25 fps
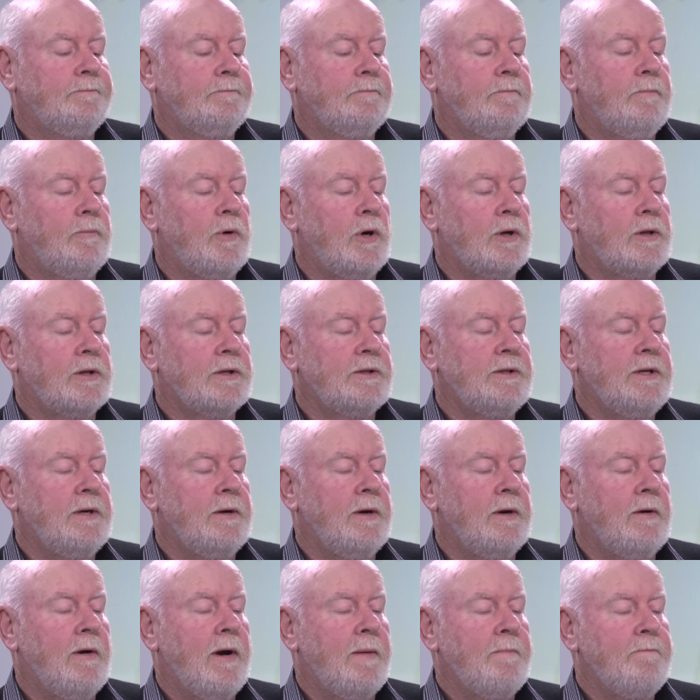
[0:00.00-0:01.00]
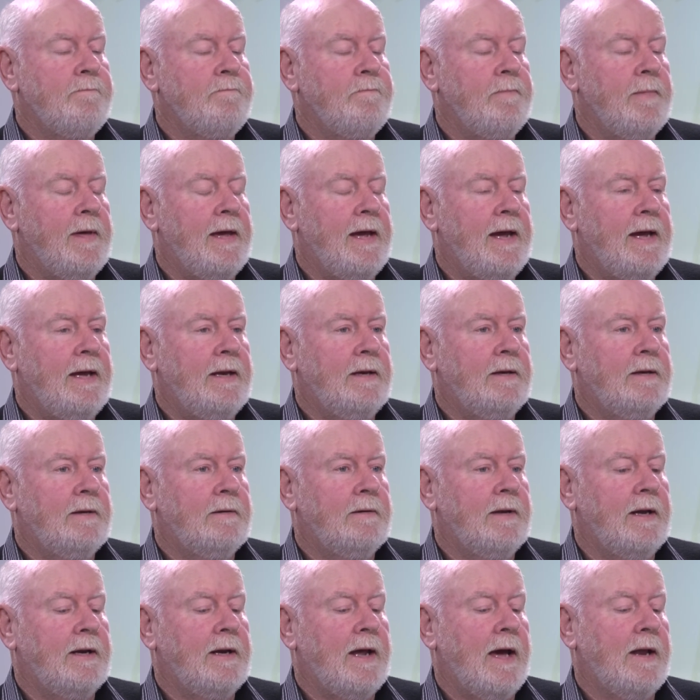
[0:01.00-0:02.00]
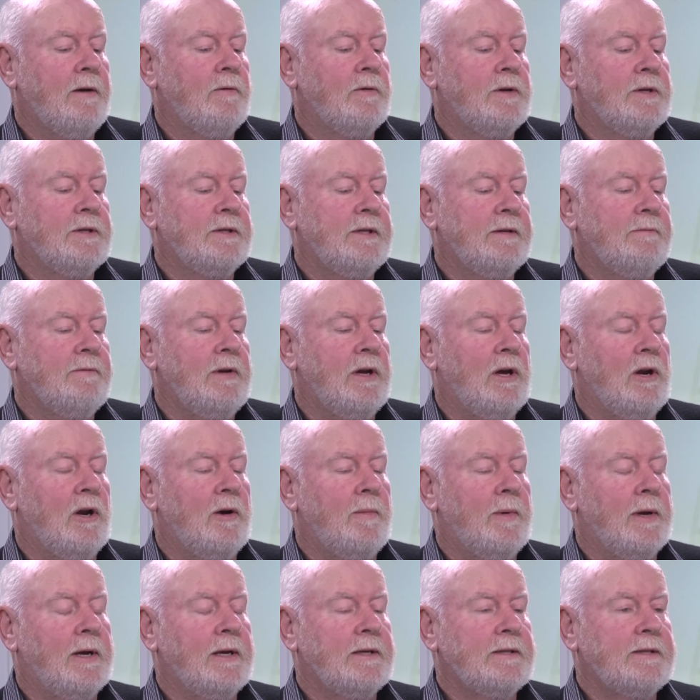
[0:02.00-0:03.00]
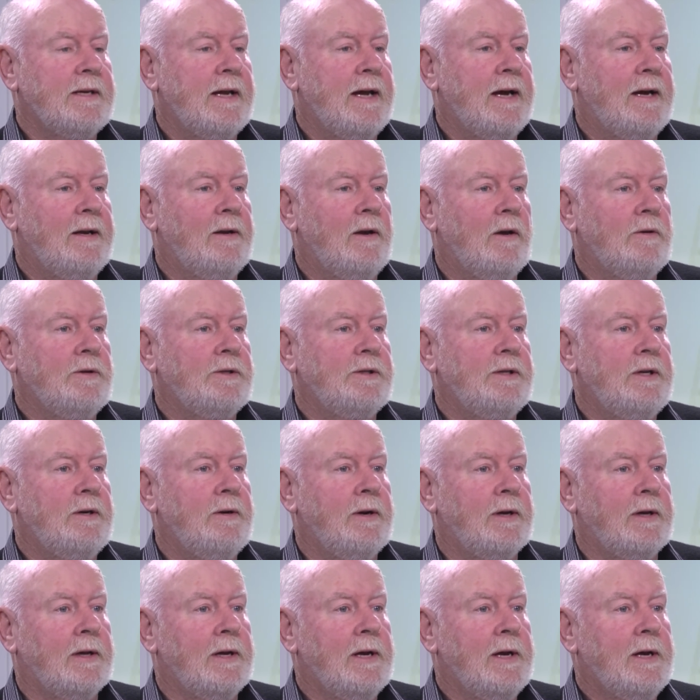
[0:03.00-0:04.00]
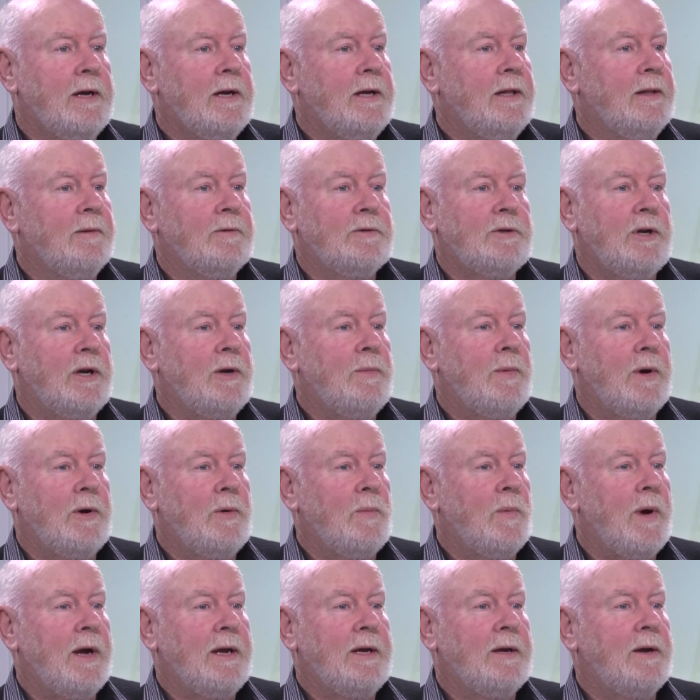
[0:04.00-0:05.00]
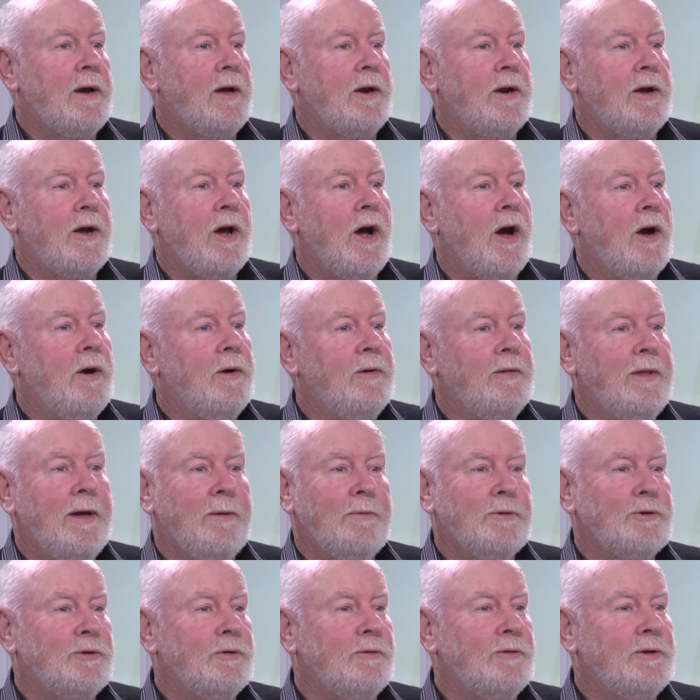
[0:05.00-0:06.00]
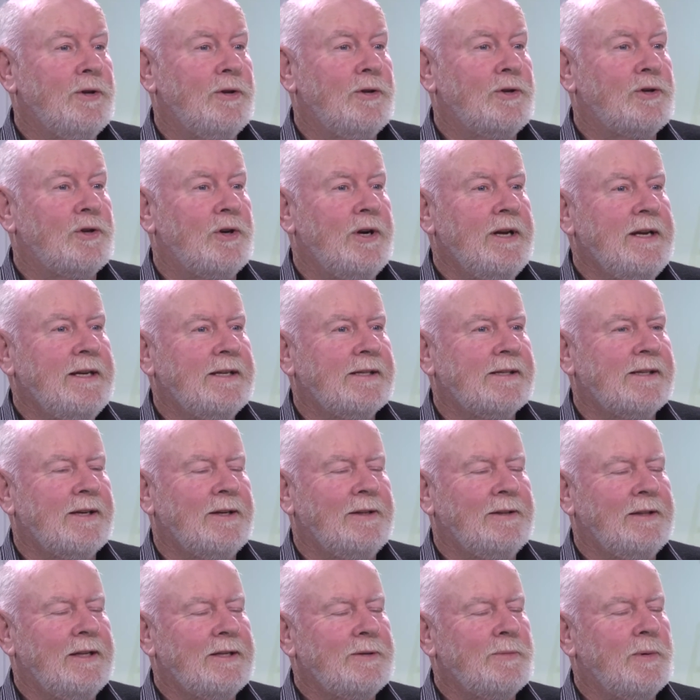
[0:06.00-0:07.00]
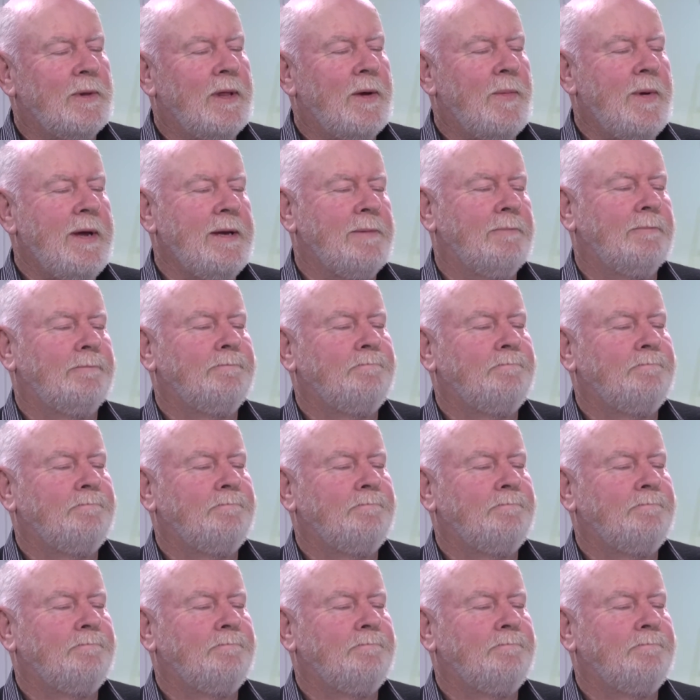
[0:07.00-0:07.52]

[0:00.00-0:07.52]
broke the steering arm, and at 170 kilometres an hour, no steering, there's only one way you're going to go, and that was into the trees. So that's where they went.